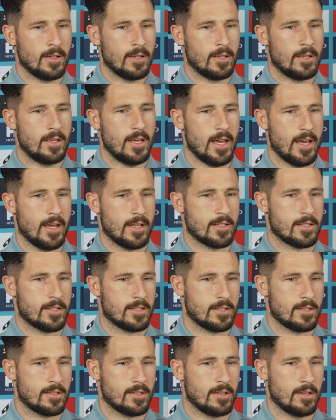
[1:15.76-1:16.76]
Yeah,
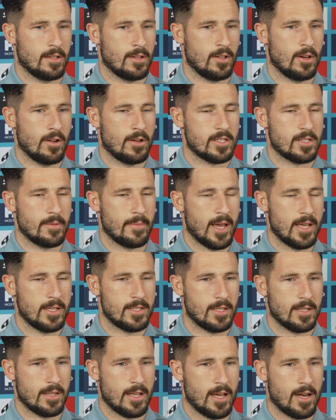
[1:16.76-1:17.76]
it's
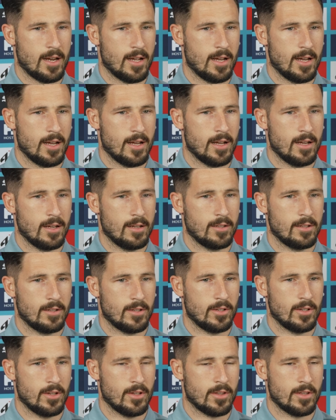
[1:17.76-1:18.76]
amazing that
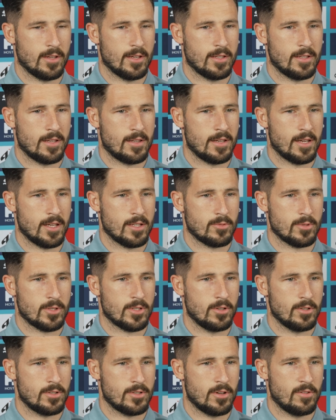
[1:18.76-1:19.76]
the tickets were
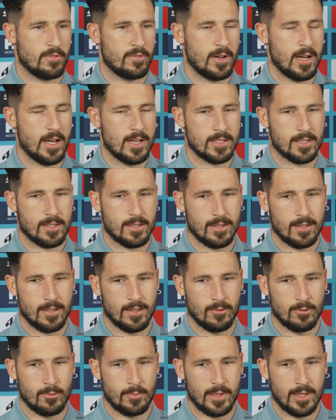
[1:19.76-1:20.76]
sold so fast.
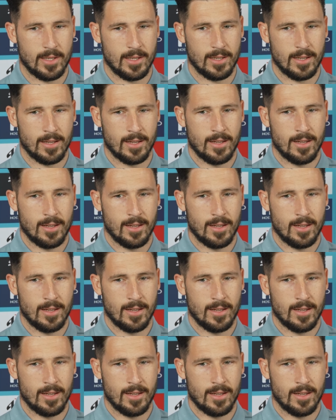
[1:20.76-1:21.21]
It would be